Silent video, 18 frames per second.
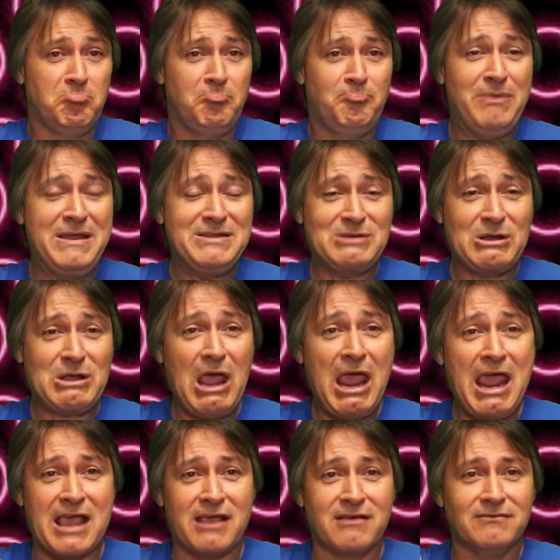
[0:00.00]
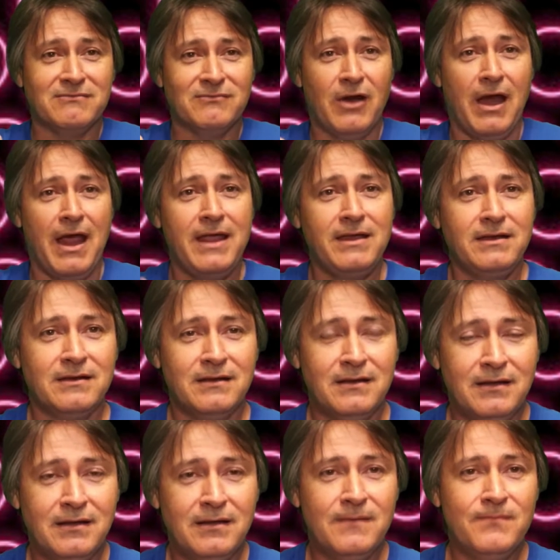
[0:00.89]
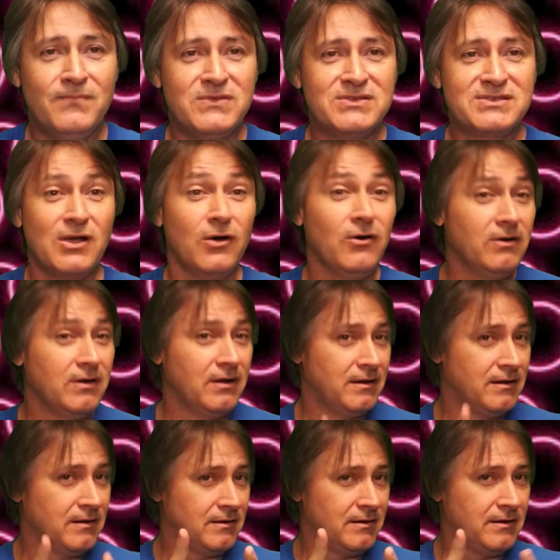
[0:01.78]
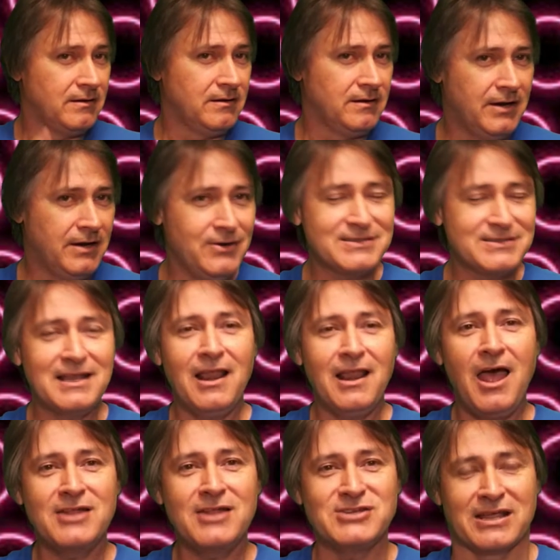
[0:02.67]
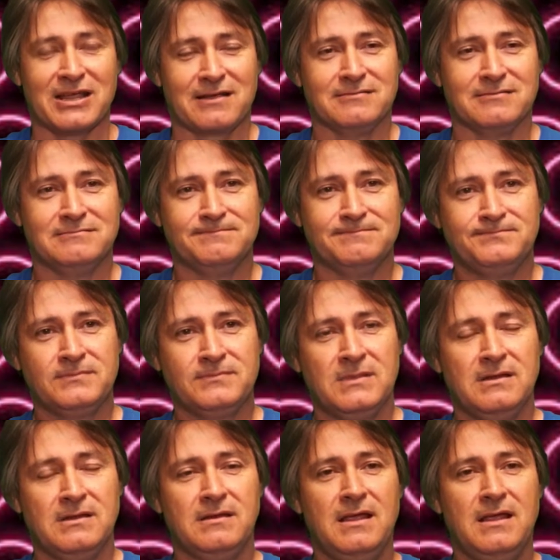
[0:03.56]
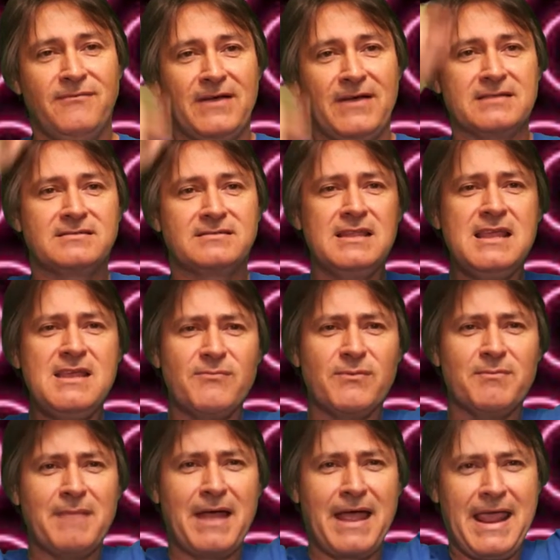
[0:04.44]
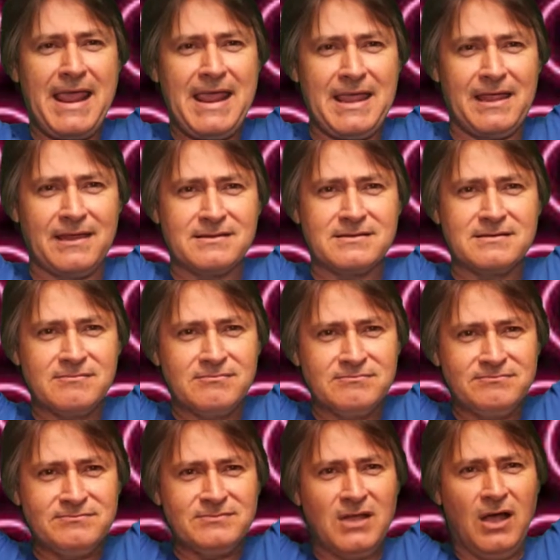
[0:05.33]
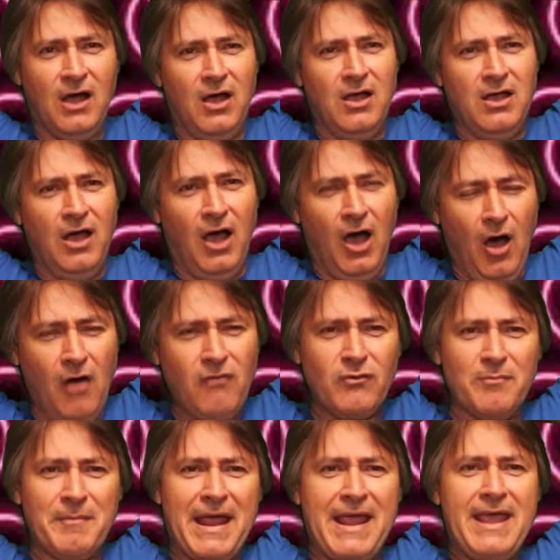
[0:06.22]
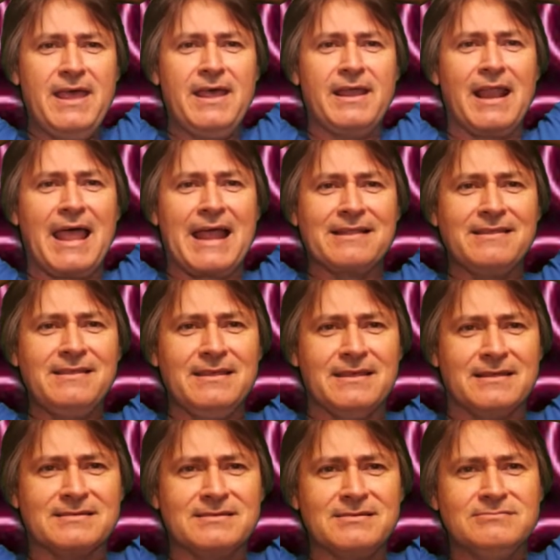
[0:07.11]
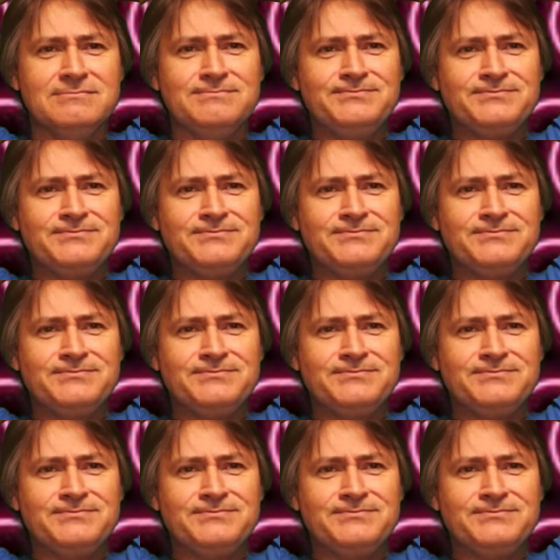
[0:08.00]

piece of cake, right? So here's the logic. If I sleep with my hands over my head like this,